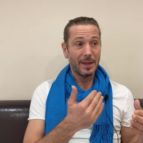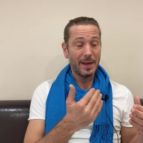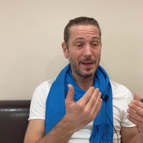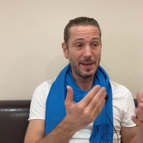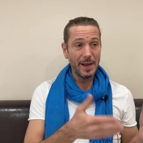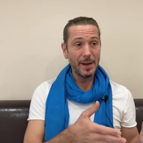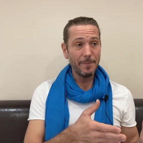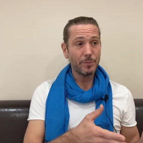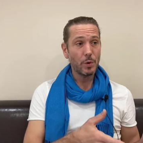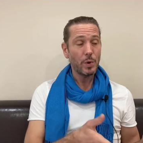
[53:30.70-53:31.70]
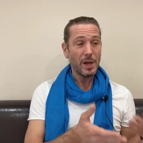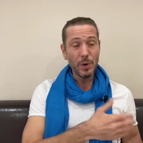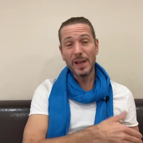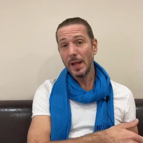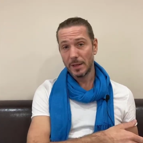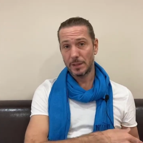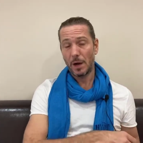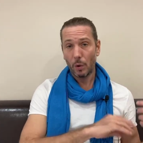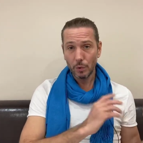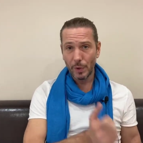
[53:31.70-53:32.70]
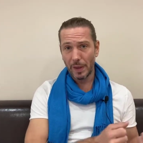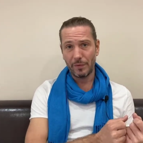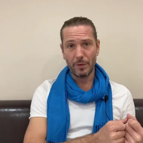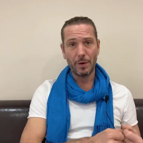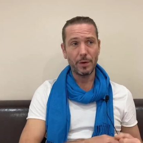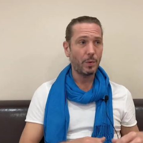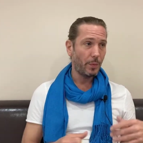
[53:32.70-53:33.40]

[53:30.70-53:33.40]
we did all together.